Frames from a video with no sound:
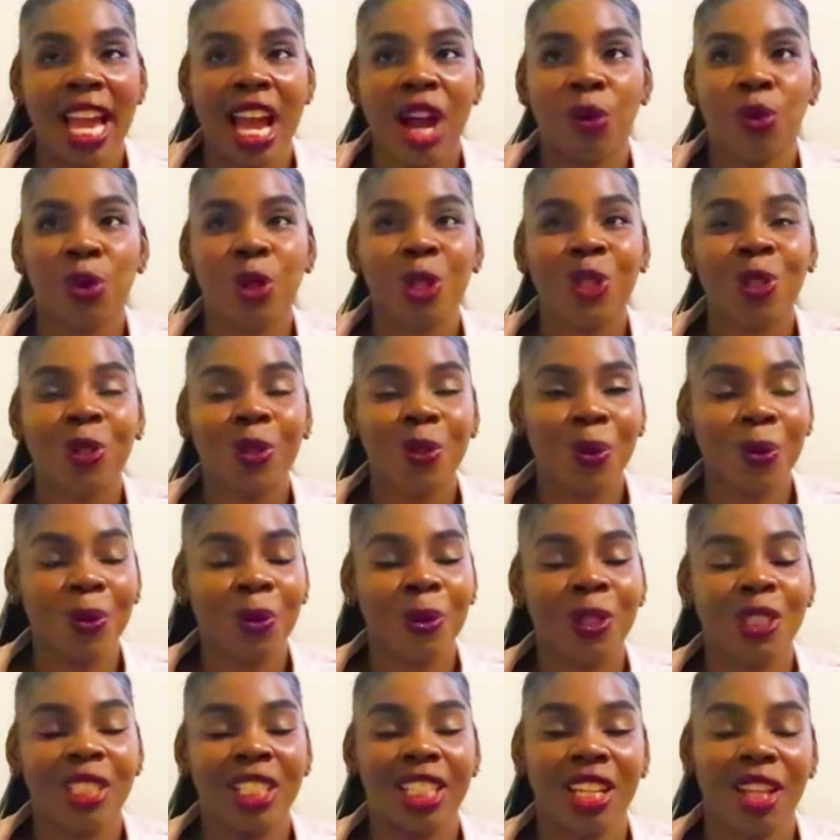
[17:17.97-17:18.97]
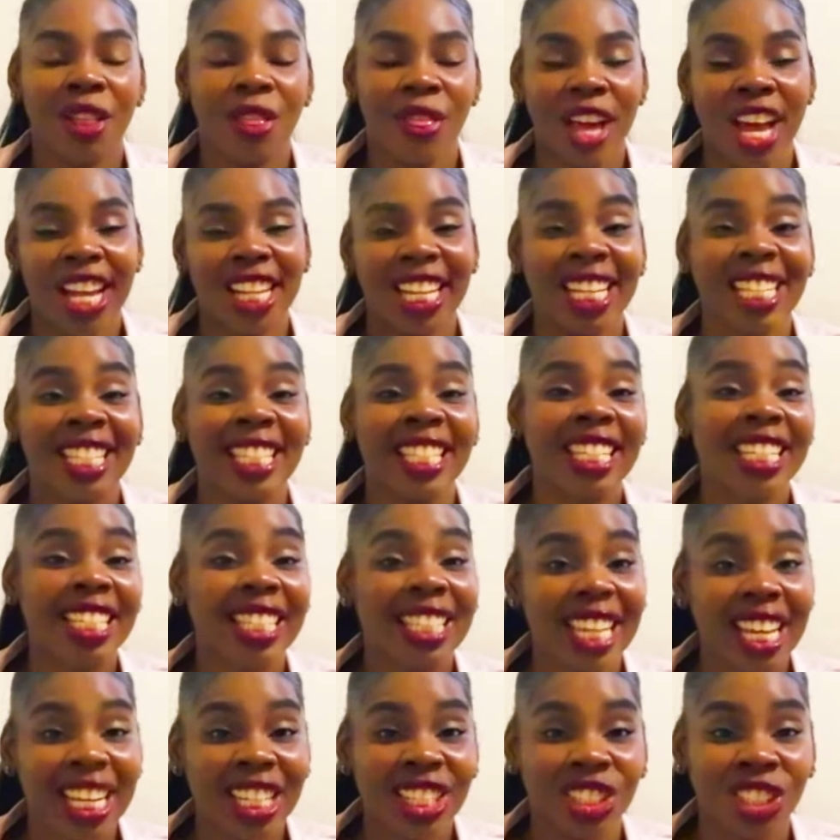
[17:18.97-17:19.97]
I was told that a
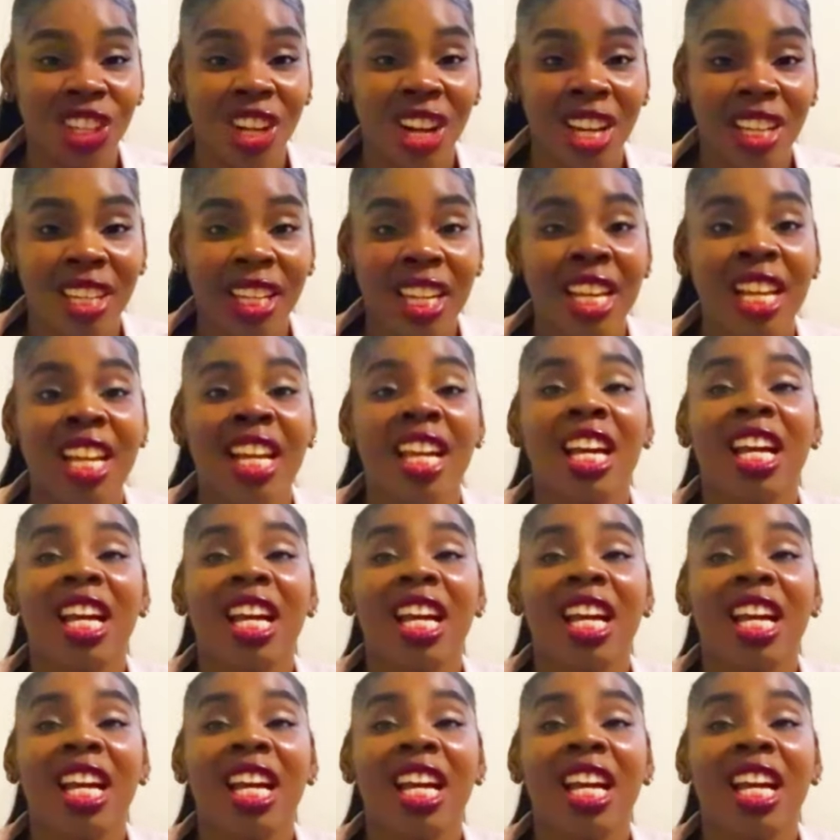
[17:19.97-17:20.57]
C-section